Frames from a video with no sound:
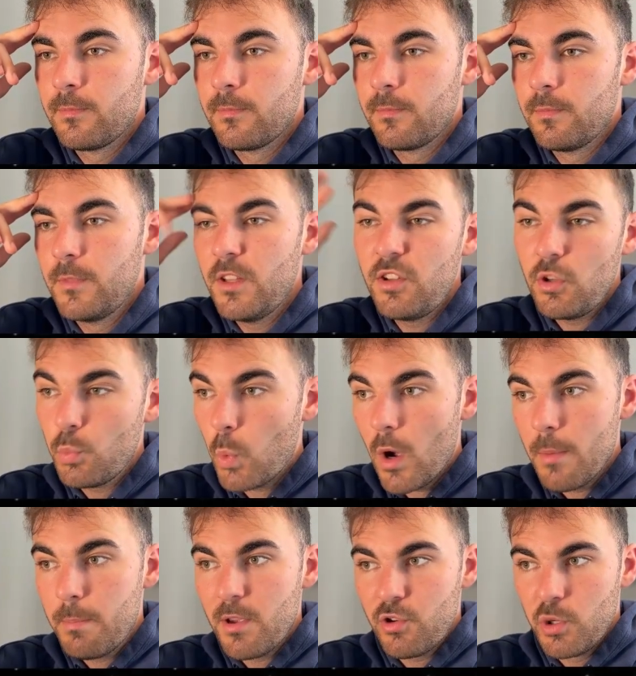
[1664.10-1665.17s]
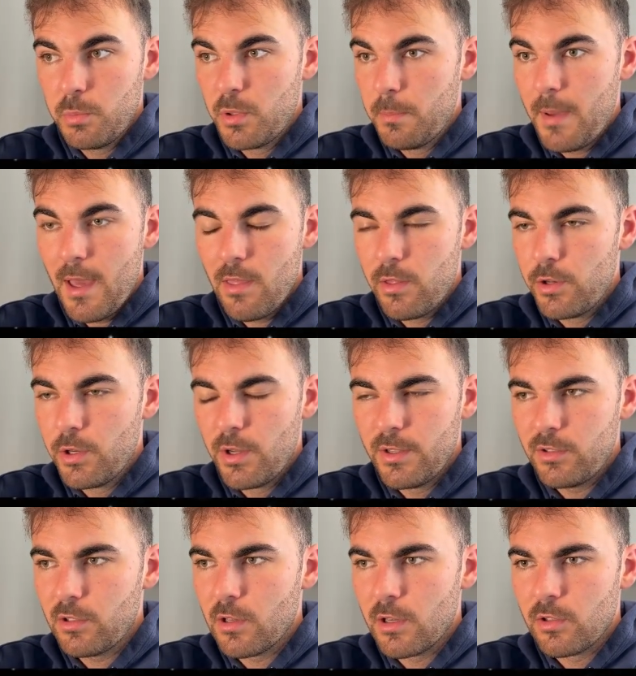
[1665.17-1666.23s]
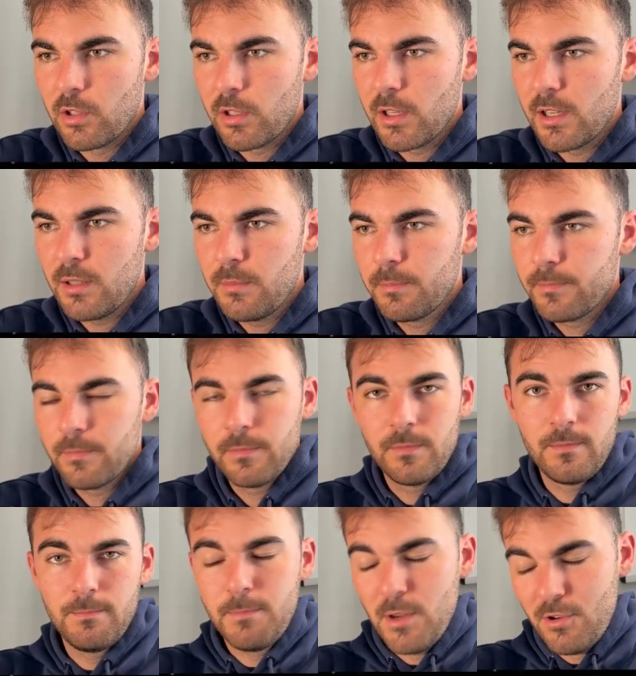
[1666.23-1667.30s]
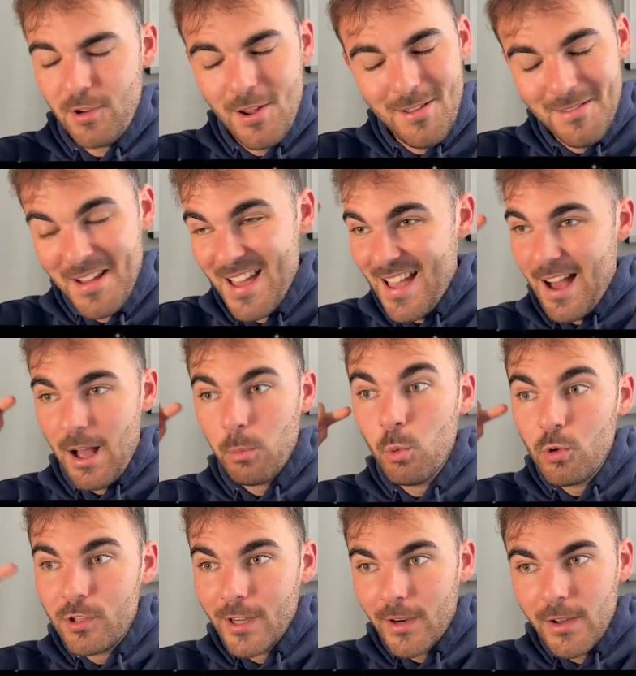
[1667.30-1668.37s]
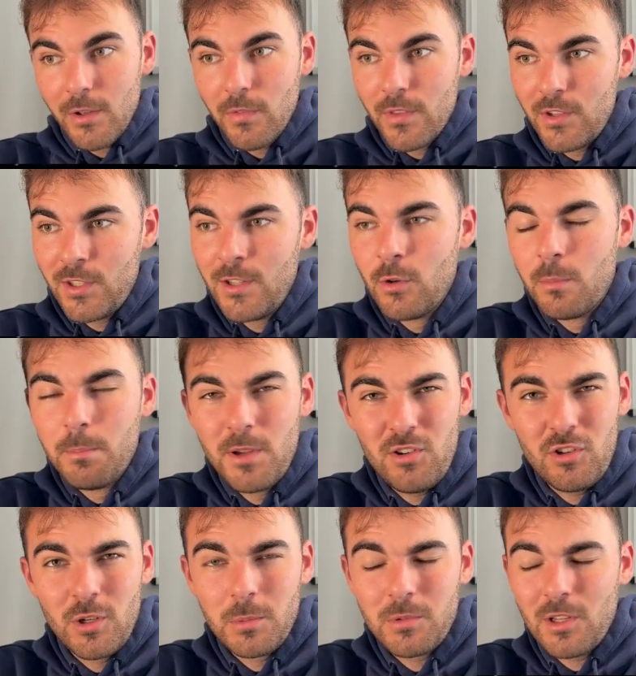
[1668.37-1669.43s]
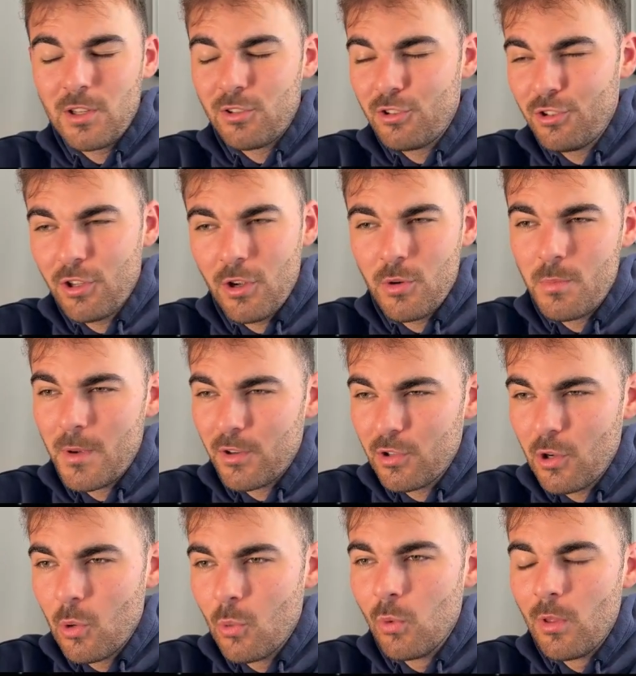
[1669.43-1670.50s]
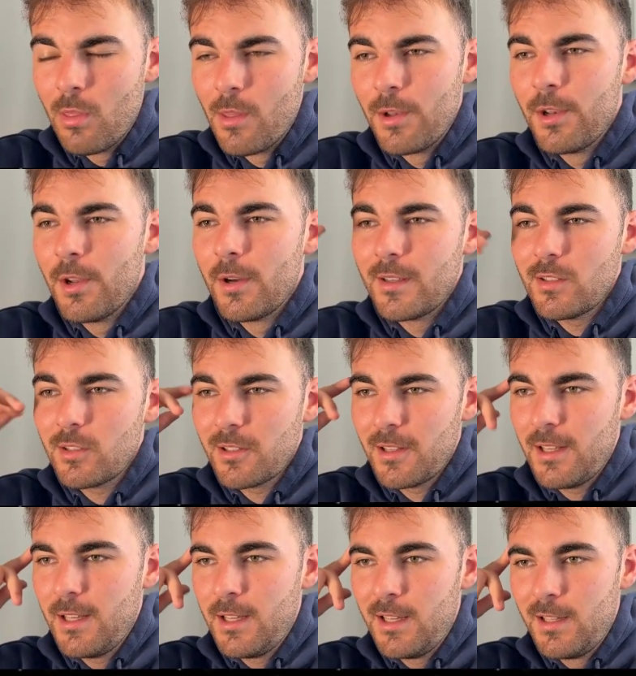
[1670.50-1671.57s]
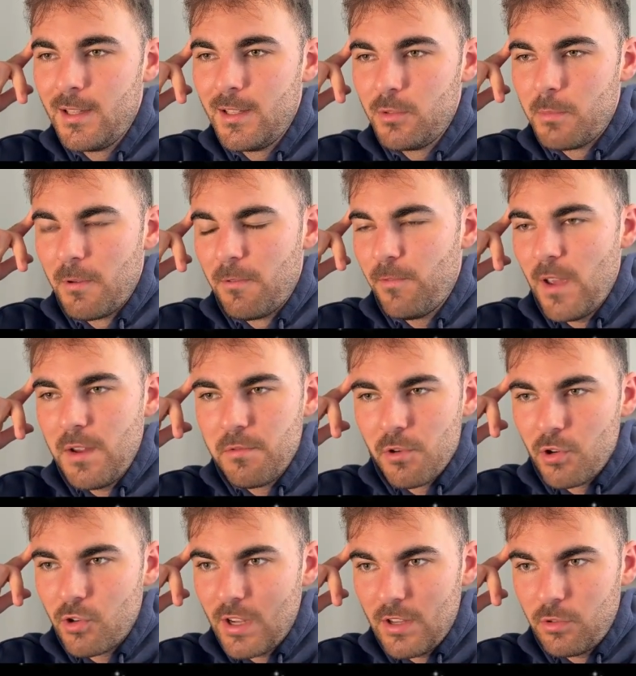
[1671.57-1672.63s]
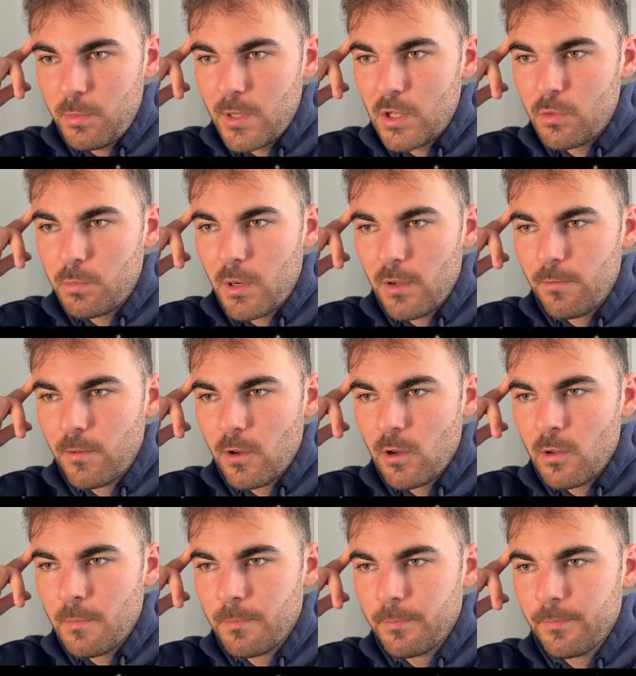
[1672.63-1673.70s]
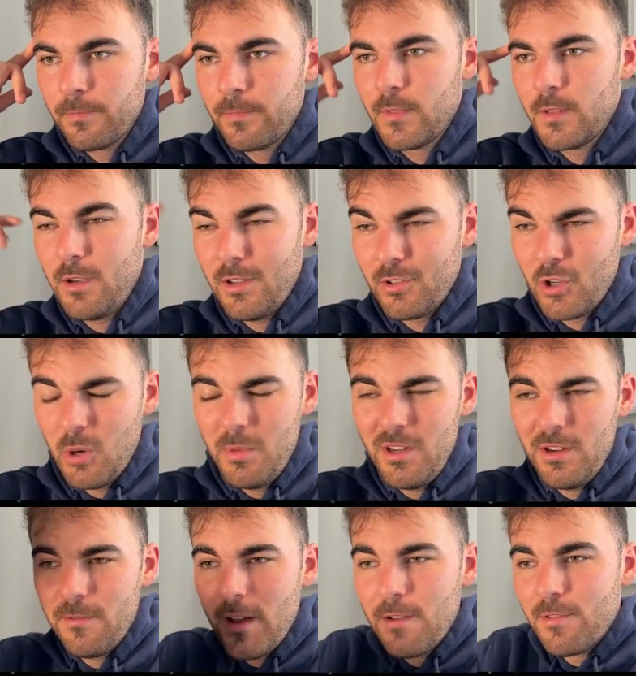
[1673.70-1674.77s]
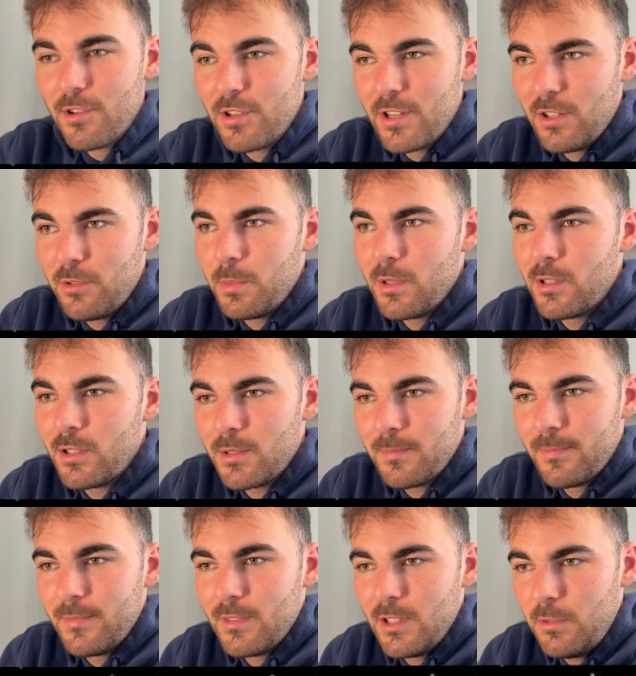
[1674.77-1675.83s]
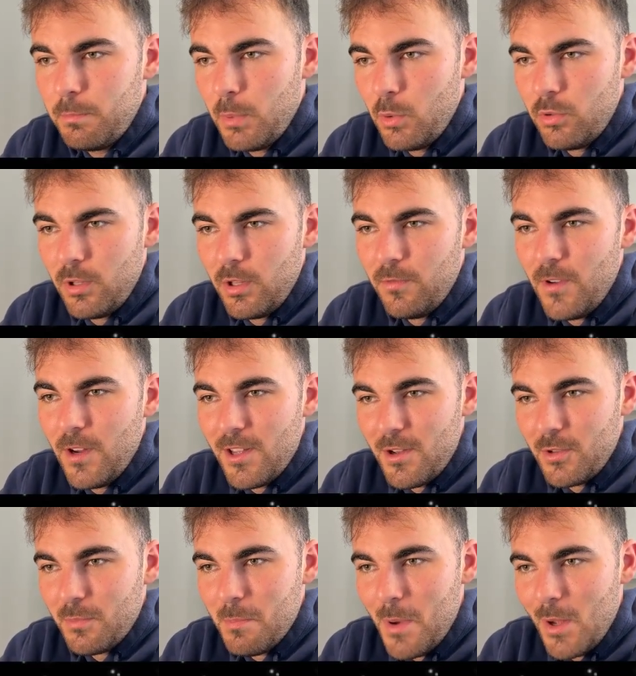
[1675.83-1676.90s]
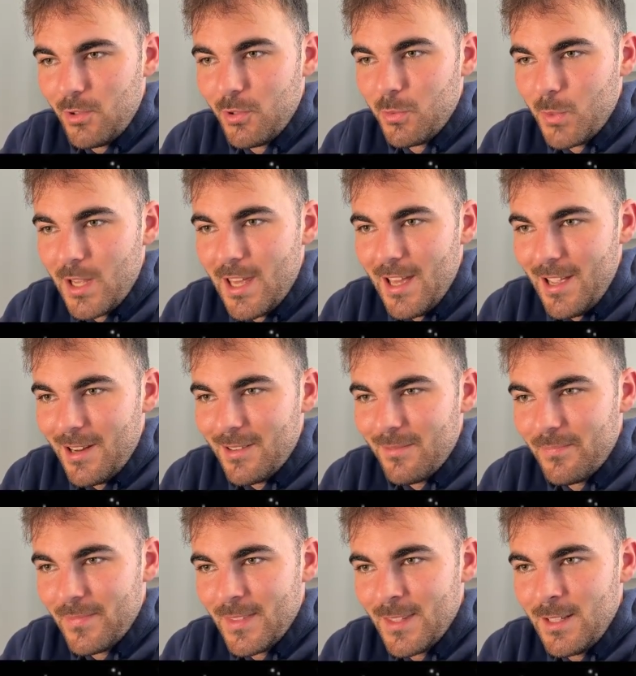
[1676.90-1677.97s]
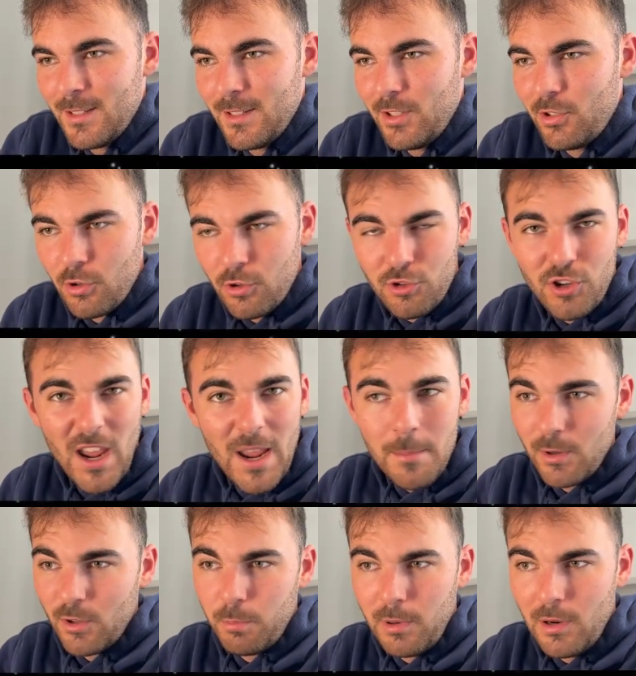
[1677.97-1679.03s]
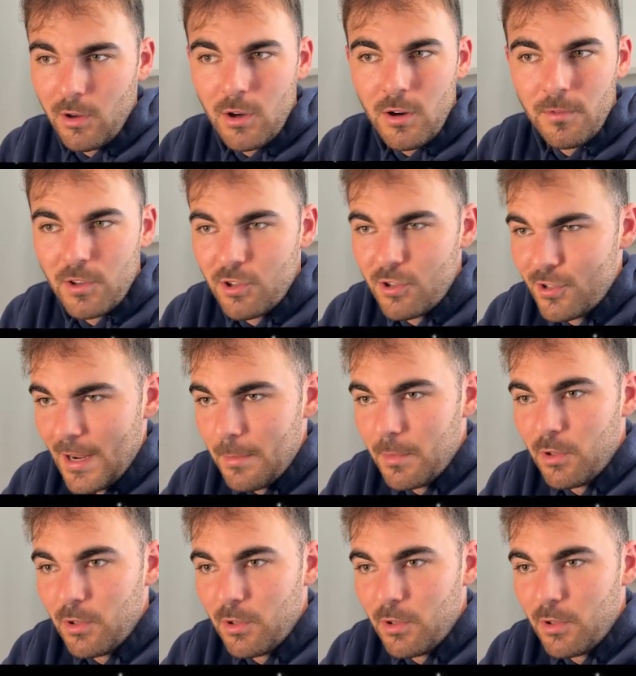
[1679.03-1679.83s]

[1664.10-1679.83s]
This is why bishops are better than knights, guys, okay? I will die on this hill. Bishops are so much cooler than knights. It's my favourite chess piece by far. Guys, comment your favourite chess piece. Let's boost this video as much as we can. It's just shameless plug after shameless